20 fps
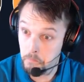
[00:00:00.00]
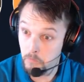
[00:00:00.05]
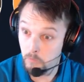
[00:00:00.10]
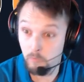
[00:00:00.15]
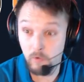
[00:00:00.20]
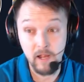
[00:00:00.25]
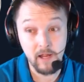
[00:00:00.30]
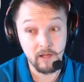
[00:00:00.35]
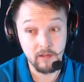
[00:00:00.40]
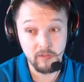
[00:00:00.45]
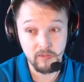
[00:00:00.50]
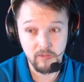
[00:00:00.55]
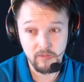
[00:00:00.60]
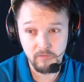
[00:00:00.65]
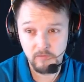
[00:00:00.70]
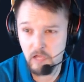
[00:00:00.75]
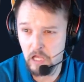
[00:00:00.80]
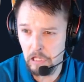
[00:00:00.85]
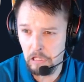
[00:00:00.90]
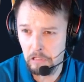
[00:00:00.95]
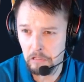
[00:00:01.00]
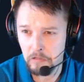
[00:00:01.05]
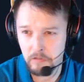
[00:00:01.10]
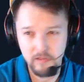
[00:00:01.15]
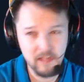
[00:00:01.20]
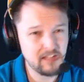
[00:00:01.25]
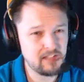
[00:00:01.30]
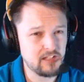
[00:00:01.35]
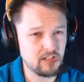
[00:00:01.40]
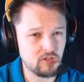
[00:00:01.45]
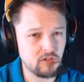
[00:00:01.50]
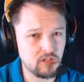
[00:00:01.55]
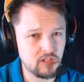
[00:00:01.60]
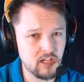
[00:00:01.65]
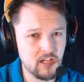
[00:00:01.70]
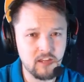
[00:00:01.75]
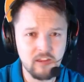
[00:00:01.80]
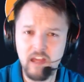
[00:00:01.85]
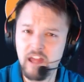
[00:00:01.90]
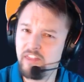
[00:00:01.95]
Wait, that's
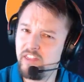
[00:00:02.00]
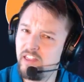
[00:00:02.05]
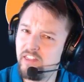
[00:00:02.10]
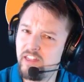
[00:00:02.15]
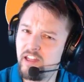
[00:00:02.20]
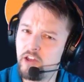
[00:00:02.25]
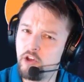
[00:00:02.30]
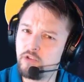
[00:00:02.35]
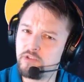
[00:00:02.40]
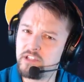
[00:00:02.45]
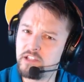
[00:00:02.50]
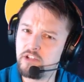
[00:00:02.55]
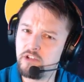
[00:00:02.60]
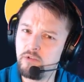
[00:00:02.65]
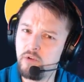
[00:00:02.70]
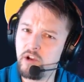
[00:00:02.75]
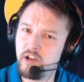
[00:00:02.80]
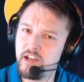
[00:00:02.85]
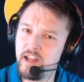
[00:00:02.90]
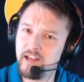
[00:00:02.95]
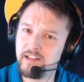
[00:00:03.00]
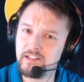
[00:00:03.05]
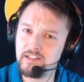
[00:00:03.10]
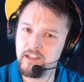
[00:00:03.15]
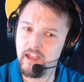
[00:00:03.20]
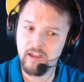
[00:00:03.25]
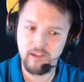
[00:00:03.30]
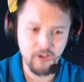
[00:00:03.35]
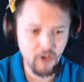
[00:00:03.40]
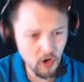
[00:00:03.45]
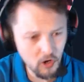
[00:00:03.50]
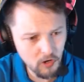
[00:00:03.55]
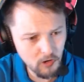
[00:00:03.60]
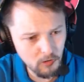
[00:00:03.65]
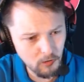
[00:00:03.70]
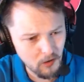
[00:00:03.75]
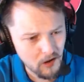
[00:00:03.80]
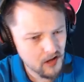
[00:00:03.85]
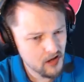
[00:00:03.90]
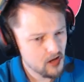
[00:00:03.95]
interesting. I think that goes into our next deck.
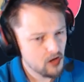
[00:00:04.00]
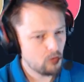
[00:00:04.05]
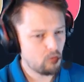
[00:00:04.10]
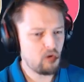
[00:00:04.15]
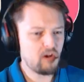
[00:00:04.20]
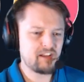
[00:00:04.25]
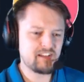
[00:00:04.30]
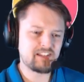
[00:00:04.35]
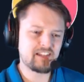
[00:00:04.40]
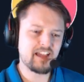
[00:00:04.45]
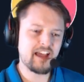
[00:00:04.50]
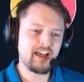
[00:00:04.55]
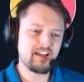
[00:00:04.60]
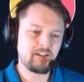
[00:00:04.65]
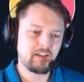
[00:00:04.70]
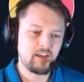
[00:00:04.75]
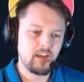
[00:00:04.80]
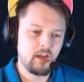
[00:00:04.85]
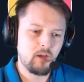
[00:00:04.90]
Oh, what is that?